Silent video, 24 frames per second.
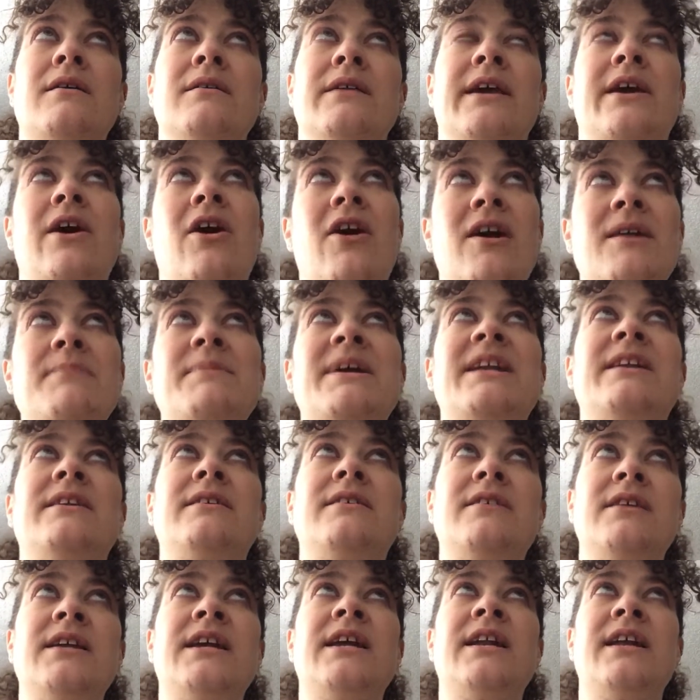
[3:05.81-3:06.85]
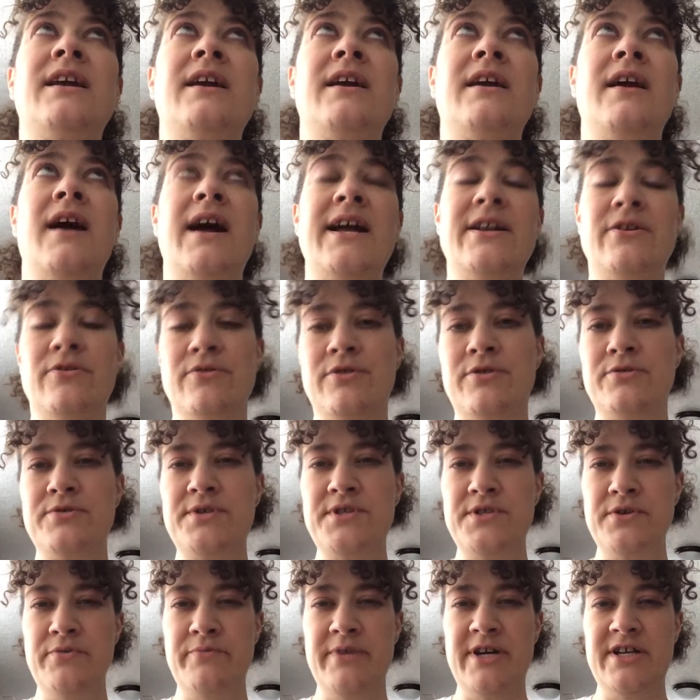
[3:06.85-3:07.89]
like automated cleaning, I don't know
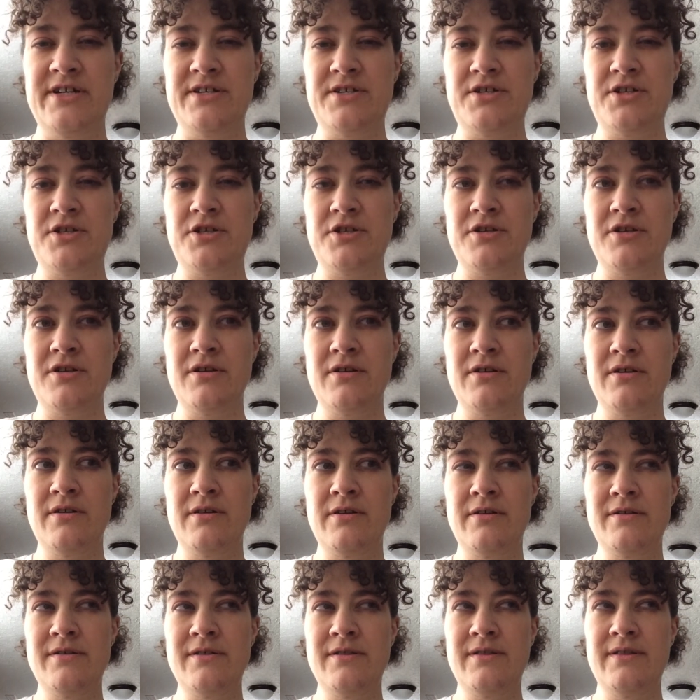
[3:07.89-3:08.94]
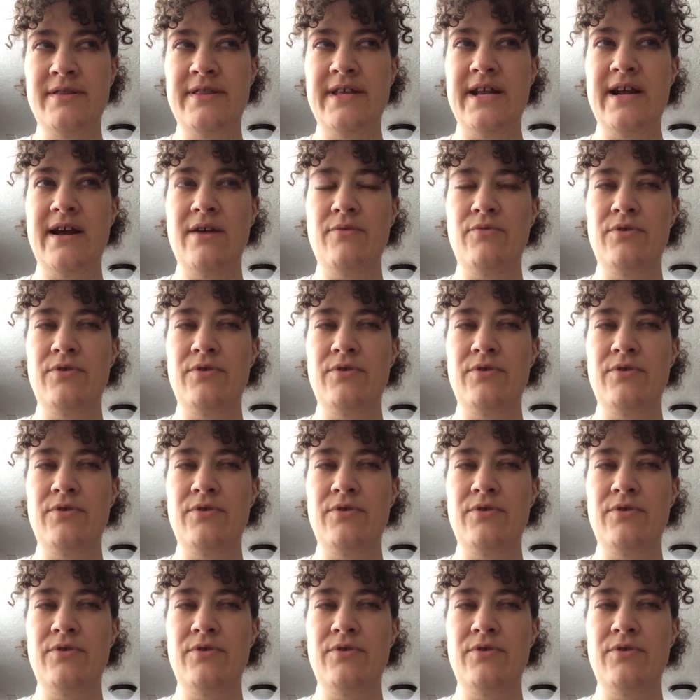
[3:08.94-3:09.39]
so much that